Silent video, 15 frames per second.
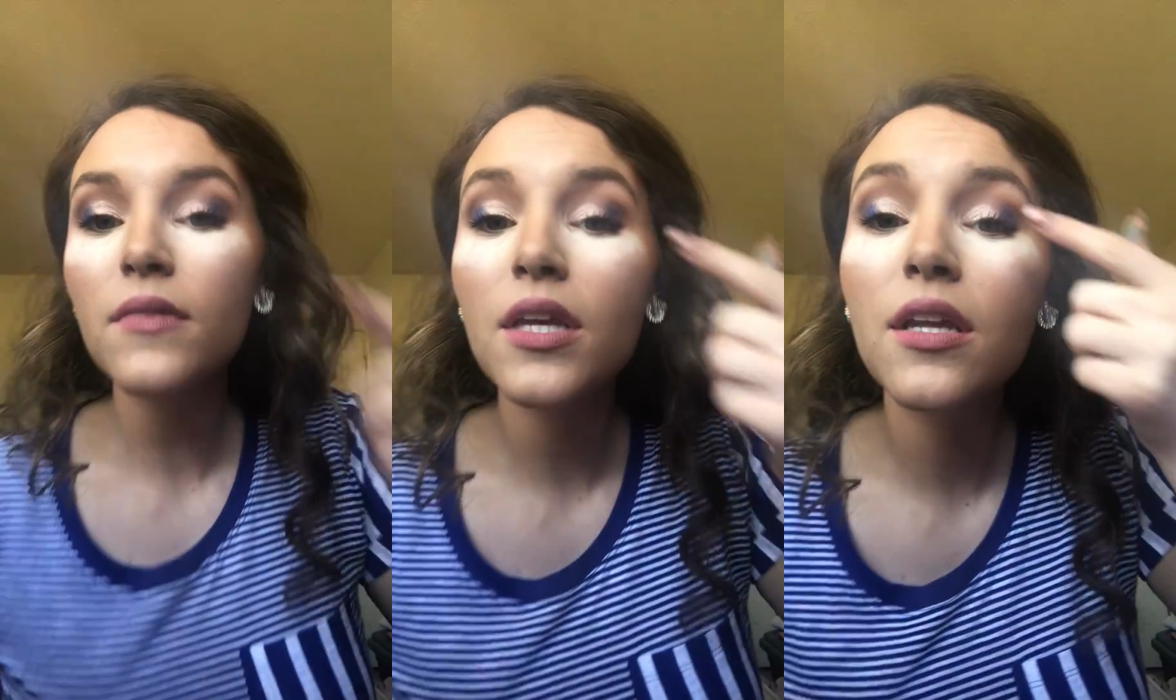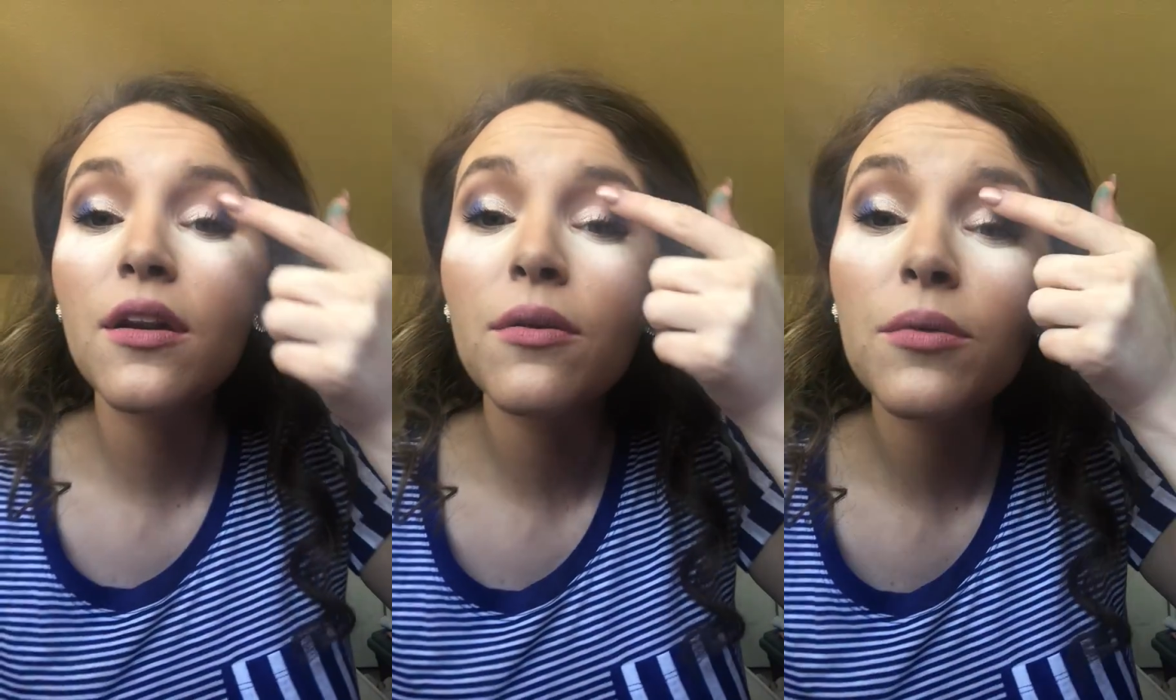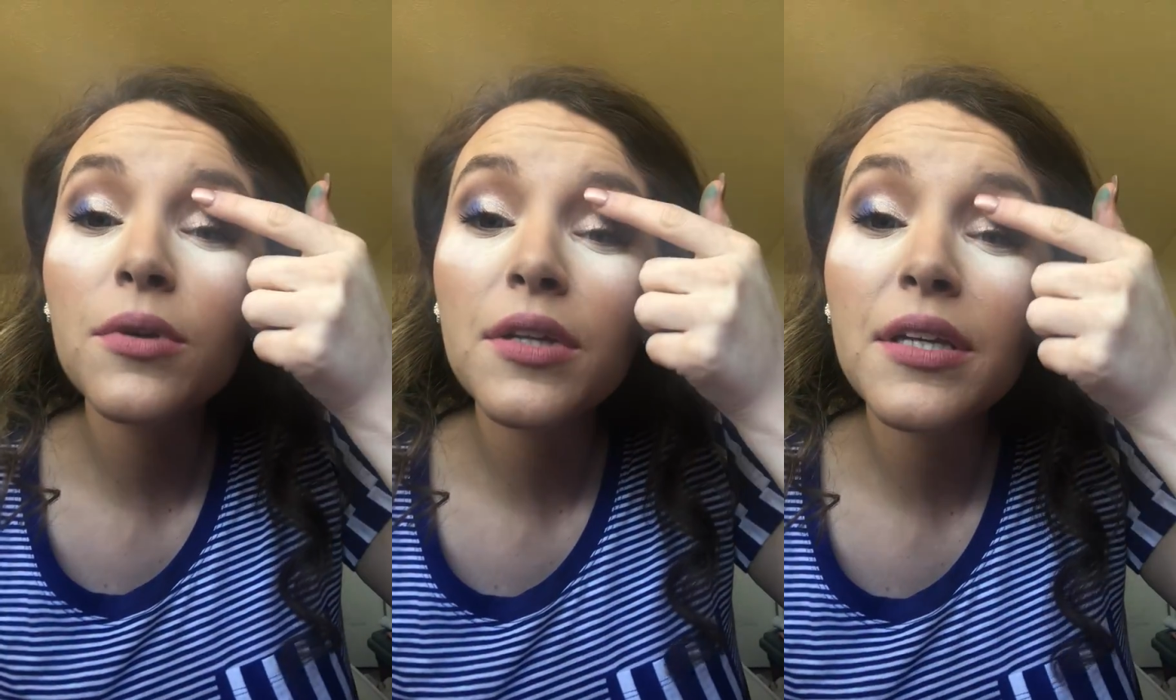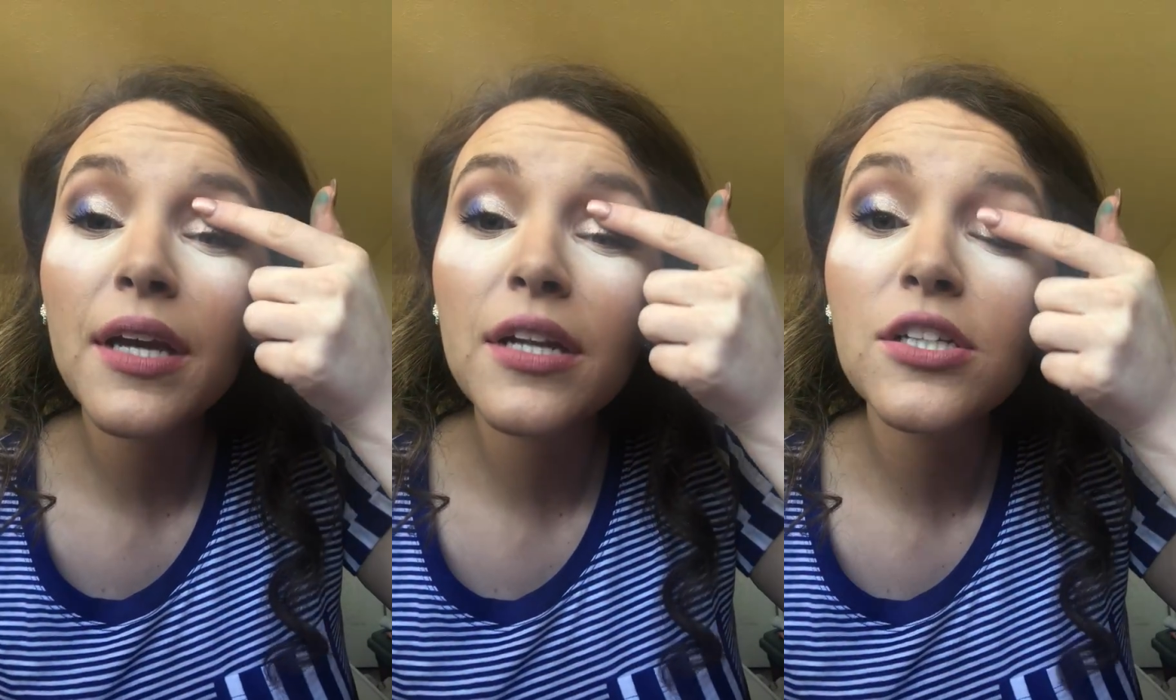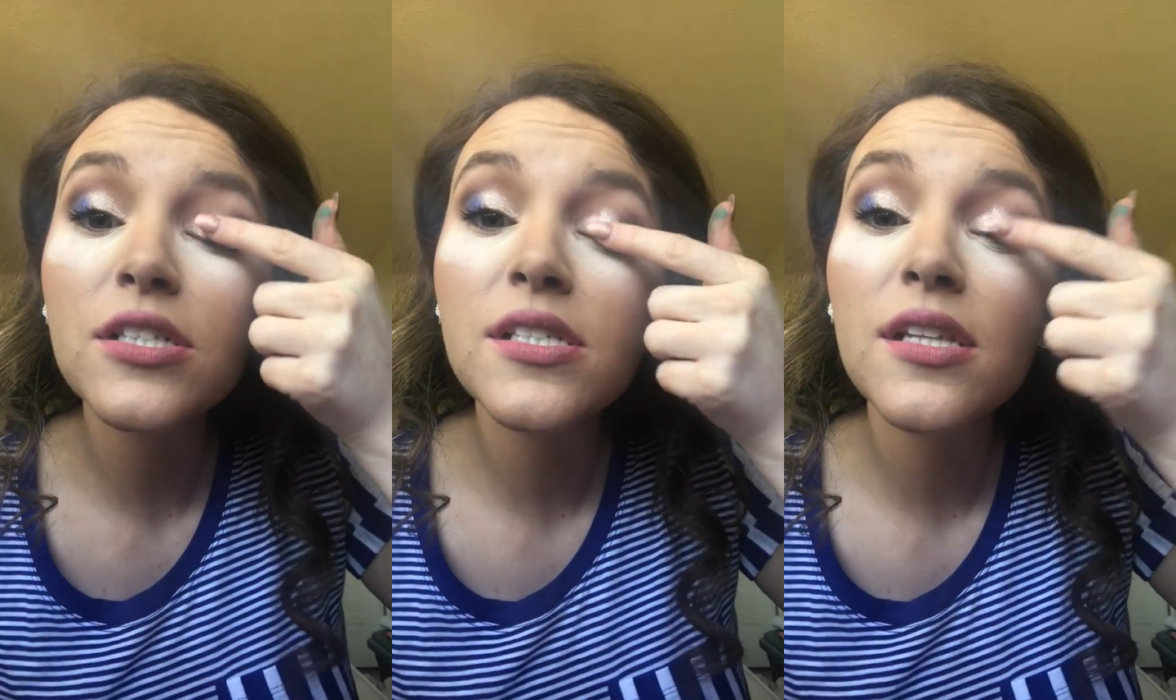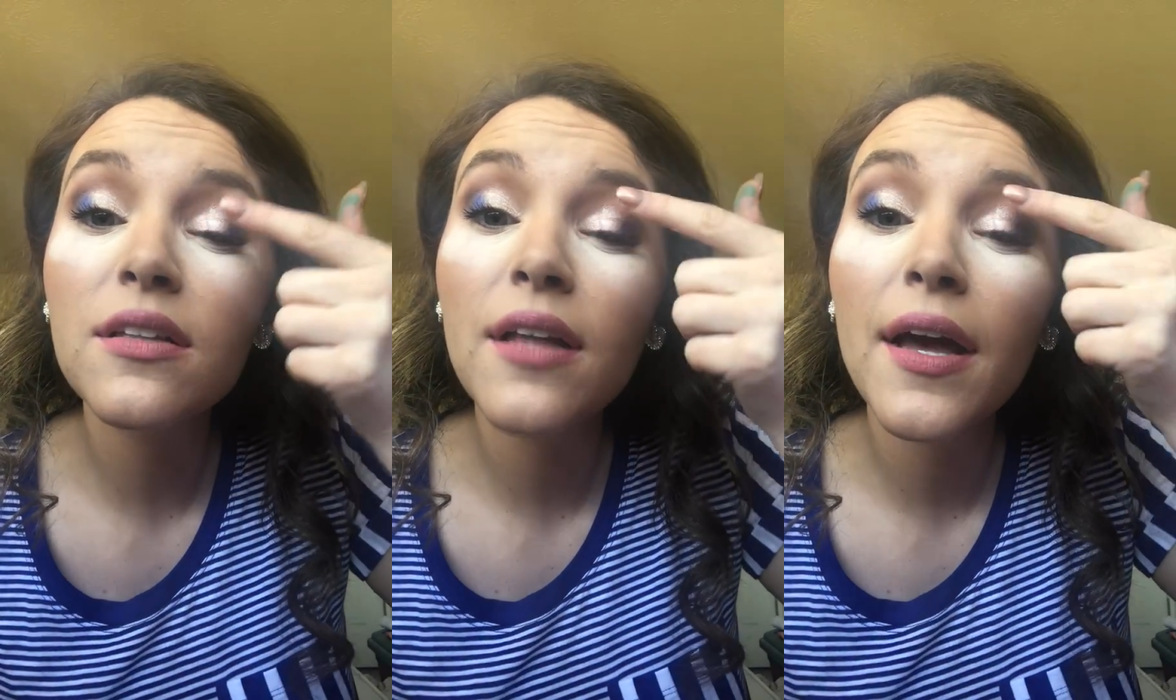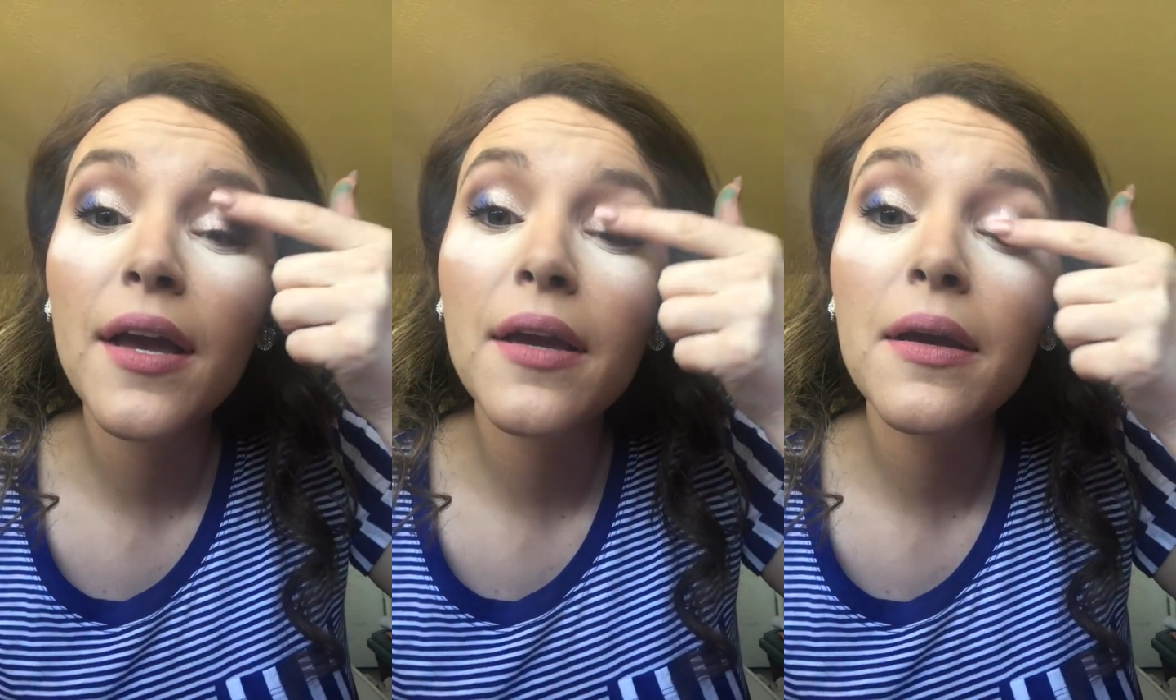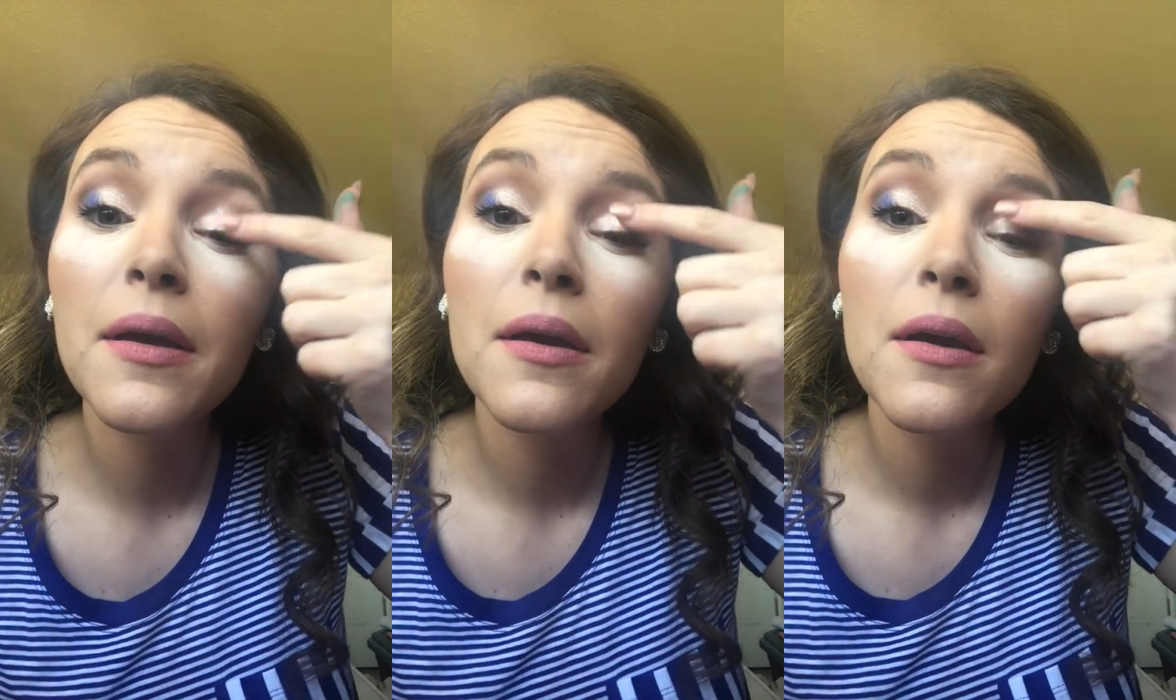And it really catches the
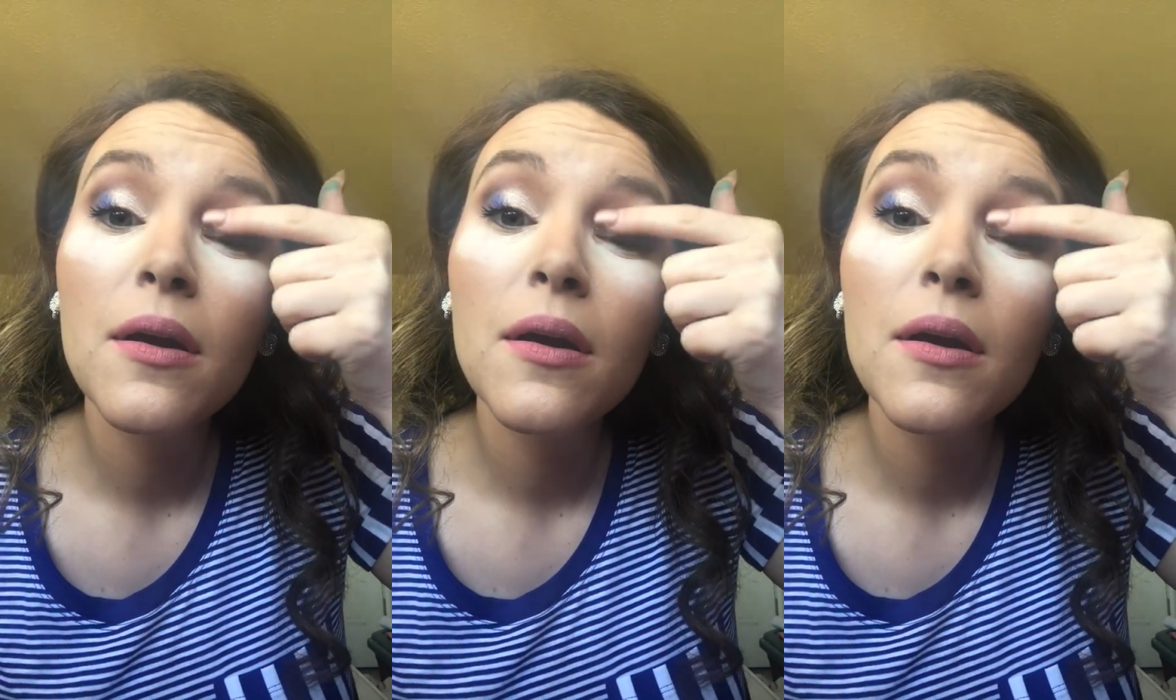light.